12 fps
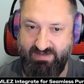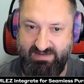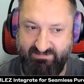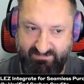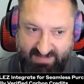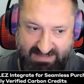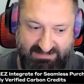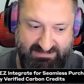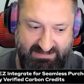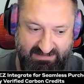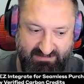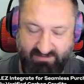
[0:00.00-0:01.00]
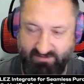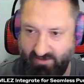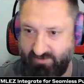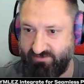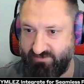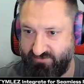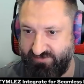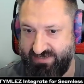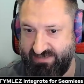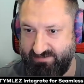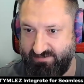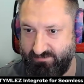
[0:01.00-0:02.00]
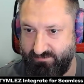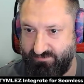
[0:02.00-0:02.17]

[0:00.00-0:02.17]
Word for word: invest in non-green